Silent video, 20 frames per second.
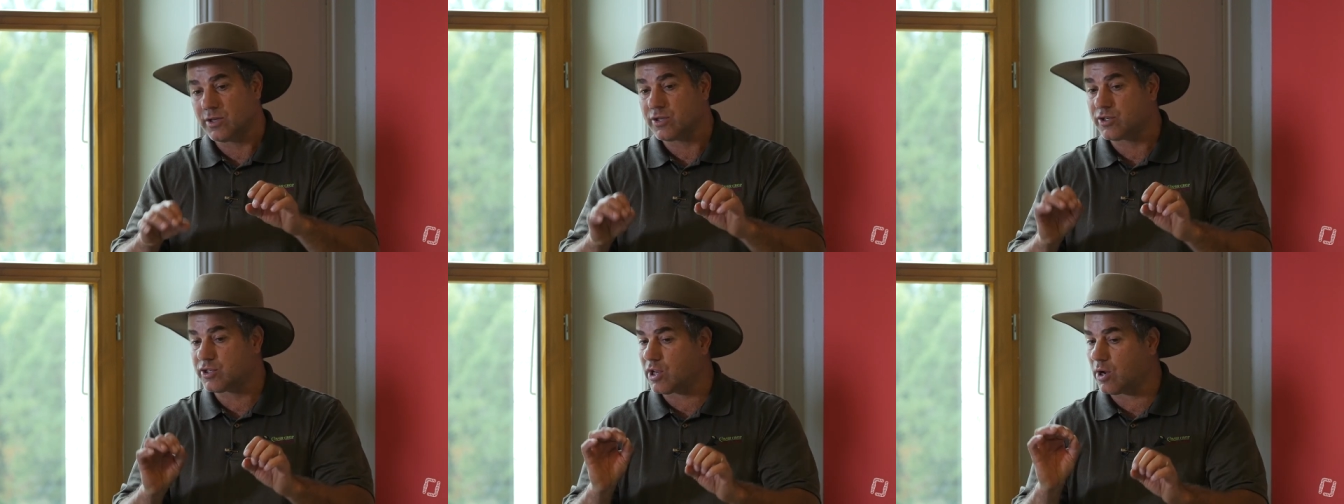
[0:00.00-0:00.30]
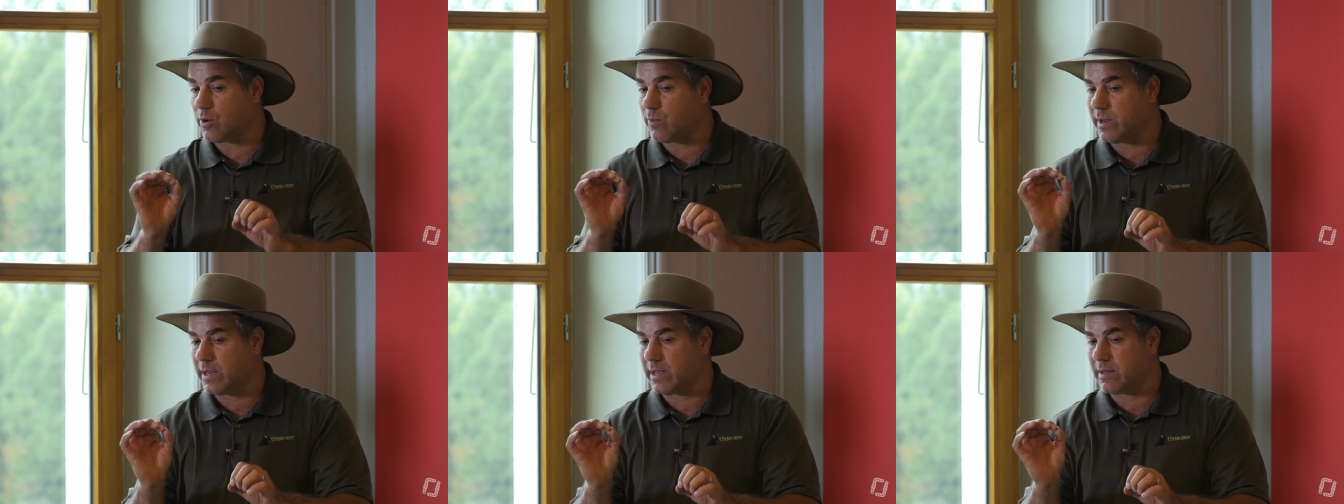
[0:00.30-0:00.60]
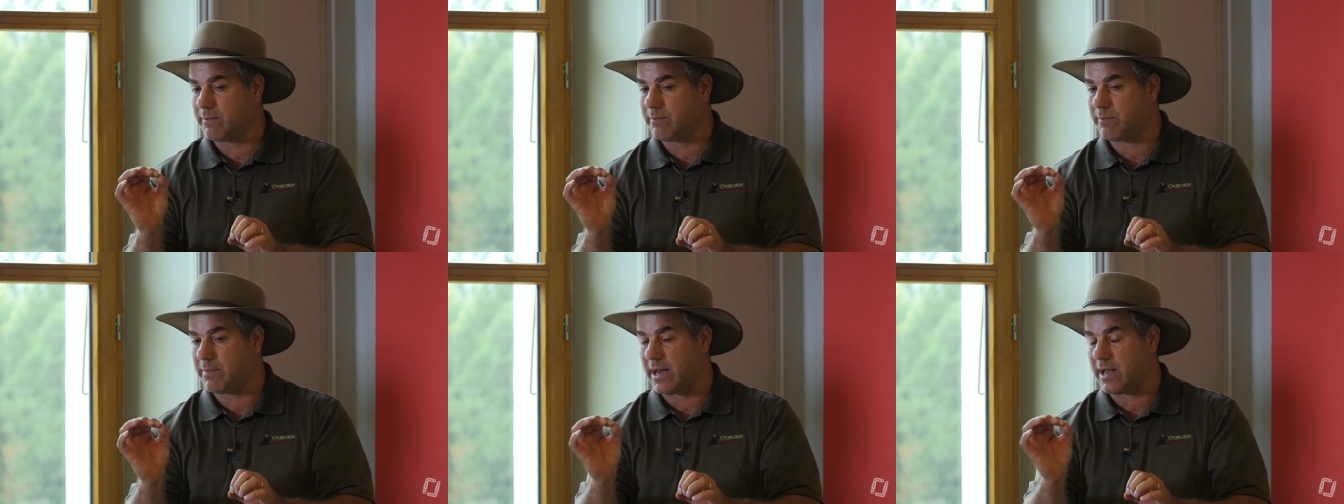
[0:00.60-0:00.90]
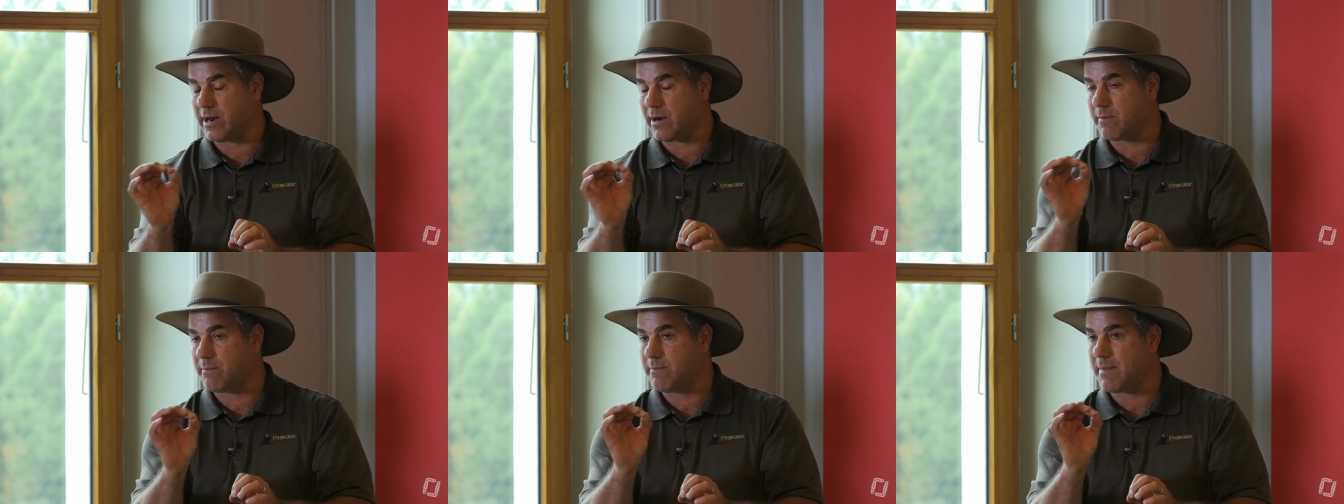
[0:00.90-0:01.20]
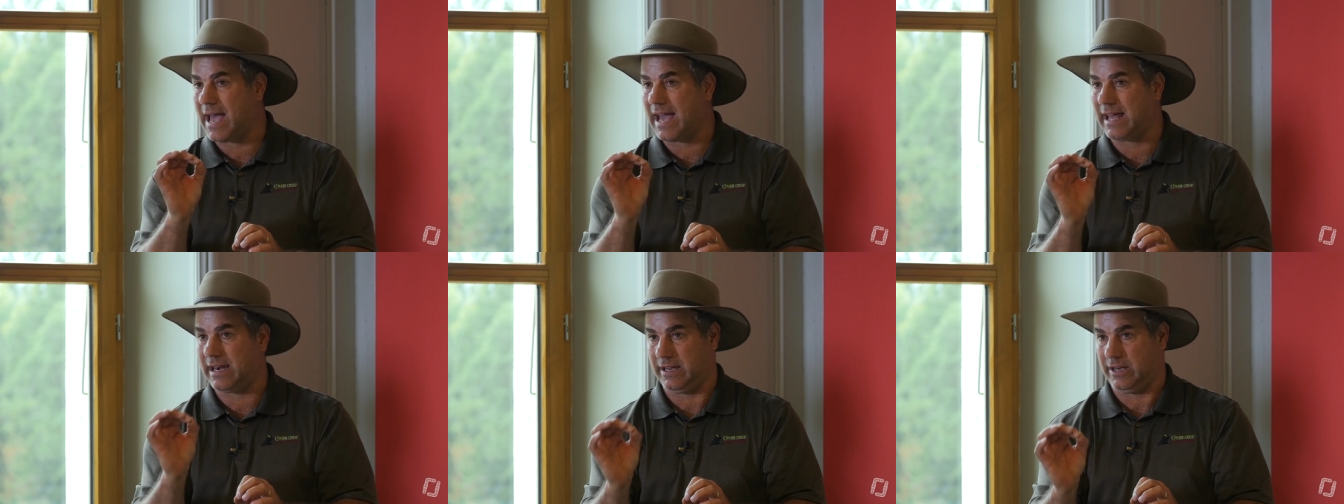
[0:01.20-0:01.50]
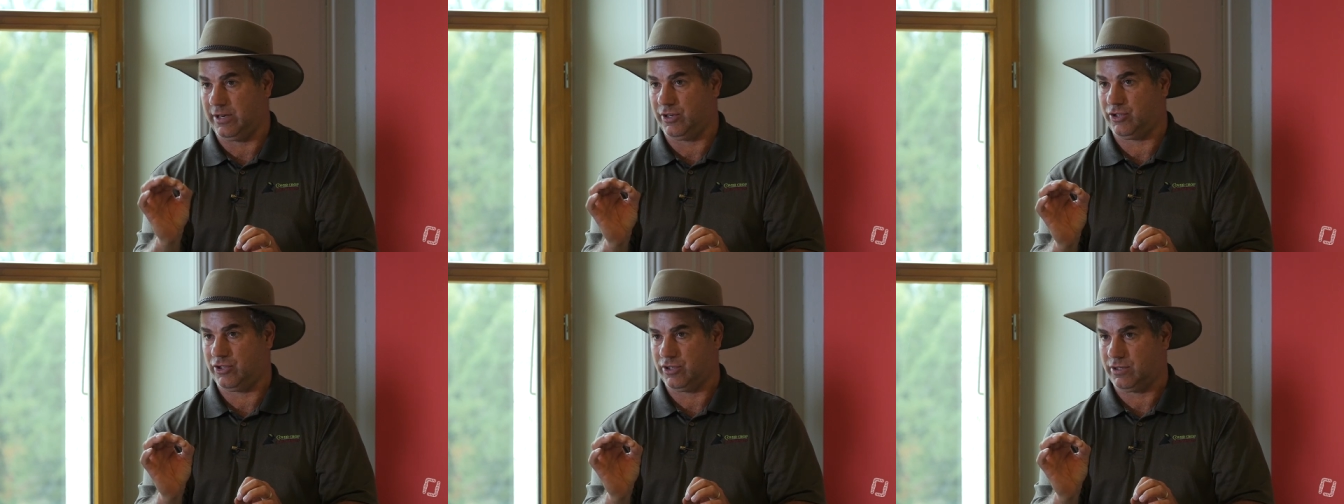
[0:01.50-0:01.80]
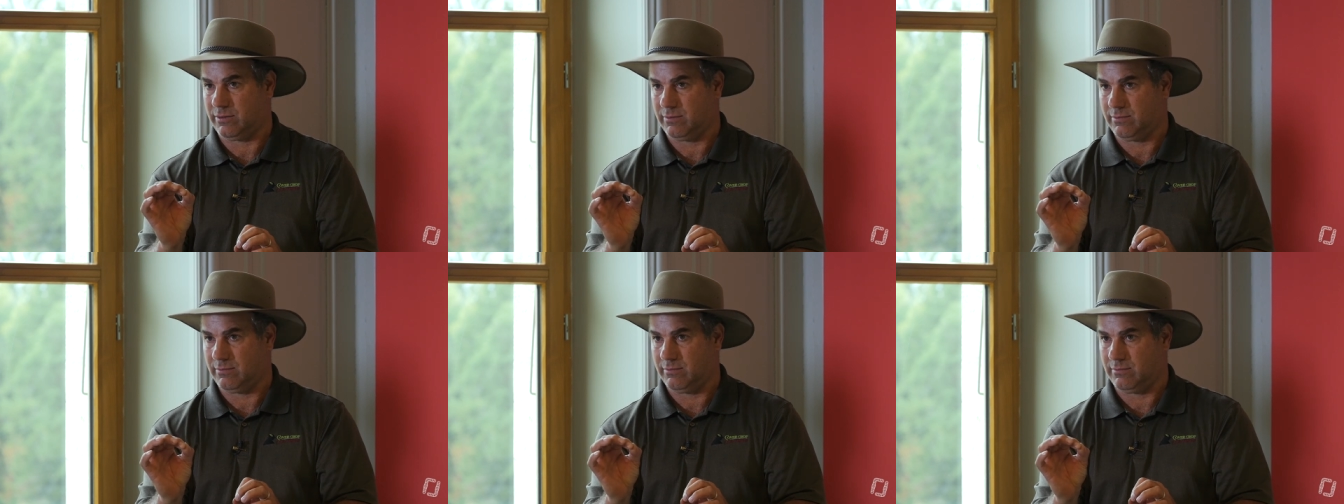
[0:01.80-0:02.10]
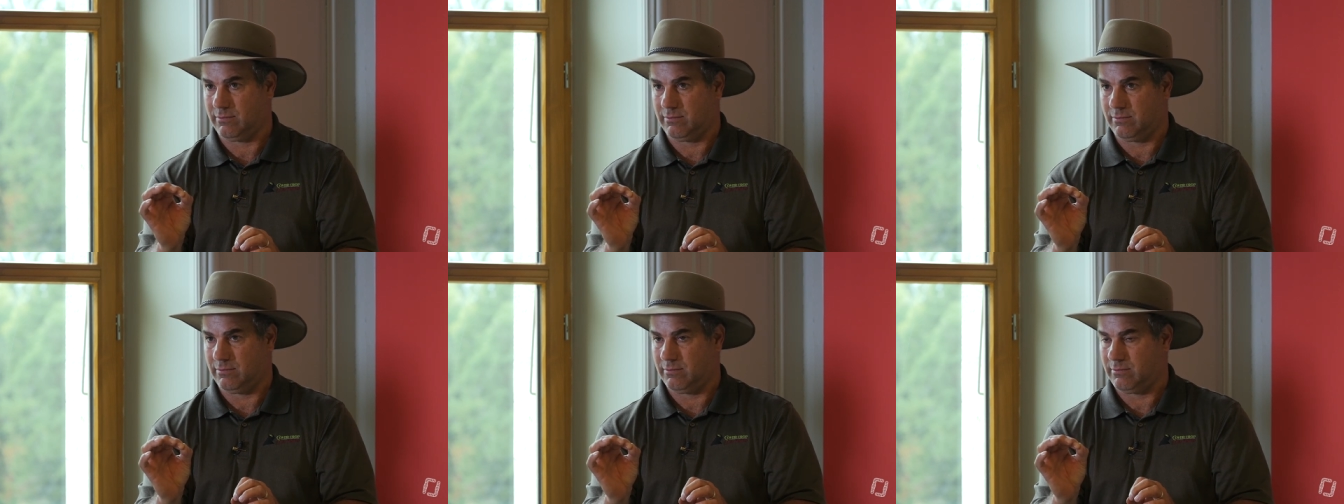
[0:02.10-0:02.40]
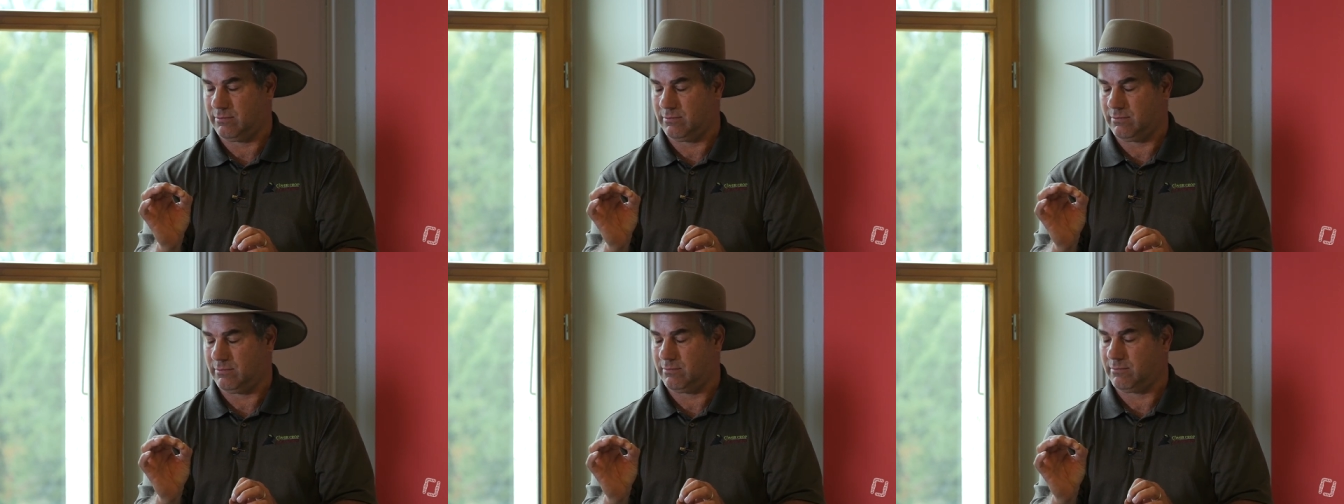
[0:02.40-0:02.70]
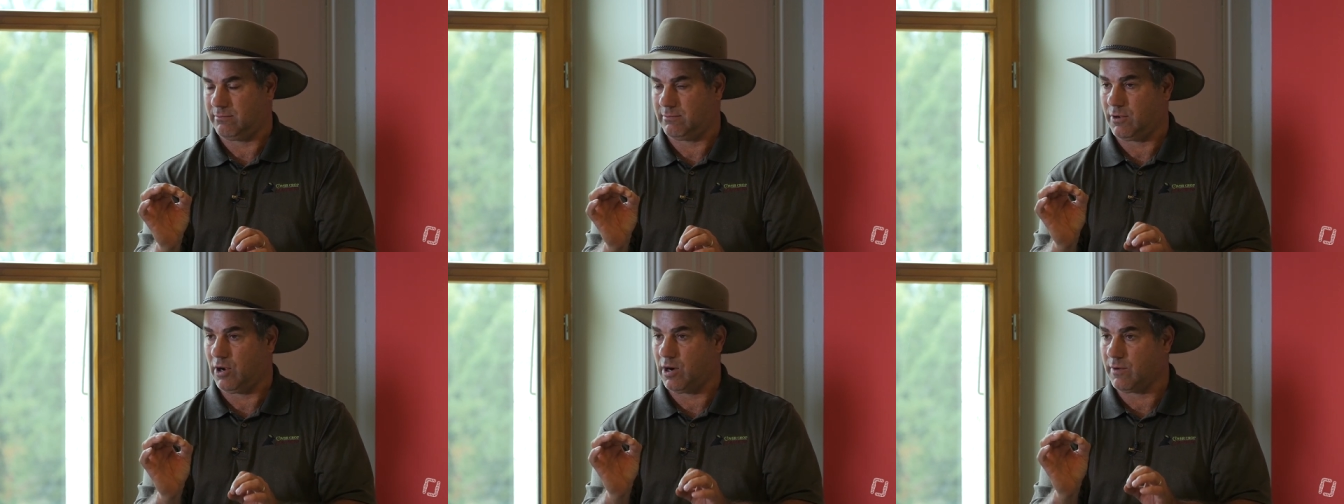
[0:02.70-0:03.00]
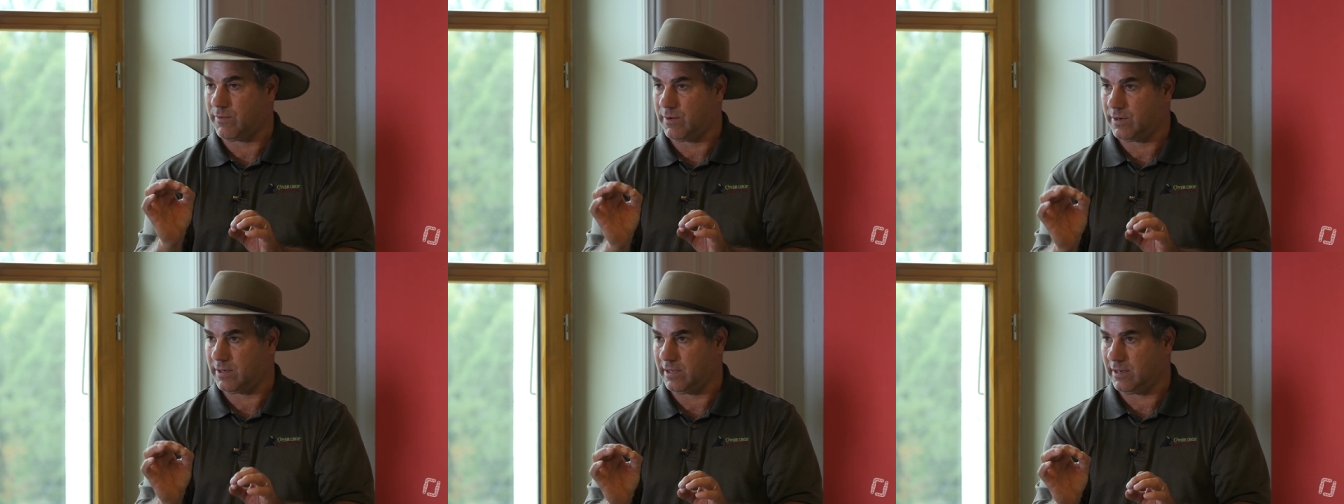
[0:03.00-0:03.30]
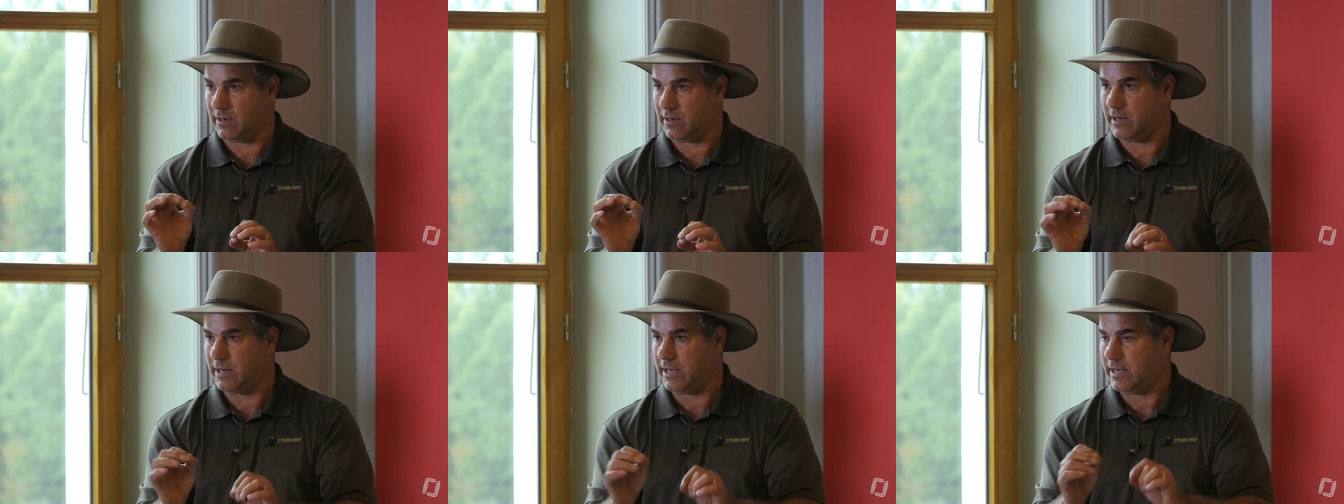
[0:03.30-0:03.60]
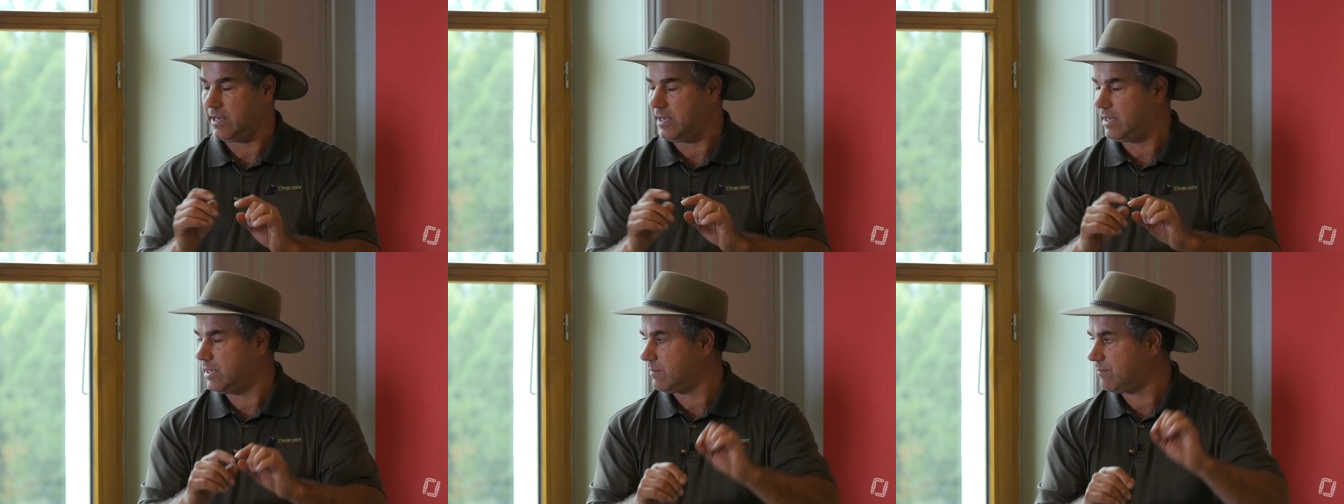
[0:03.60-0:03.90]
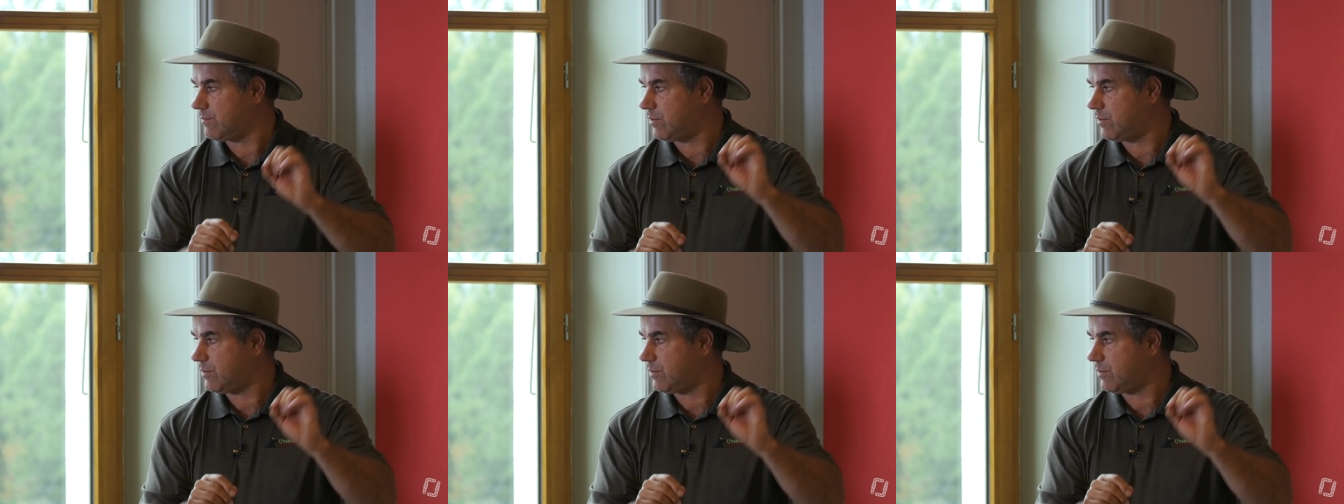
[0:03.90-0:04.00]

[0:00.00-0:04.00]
so we can better manage our fertility in the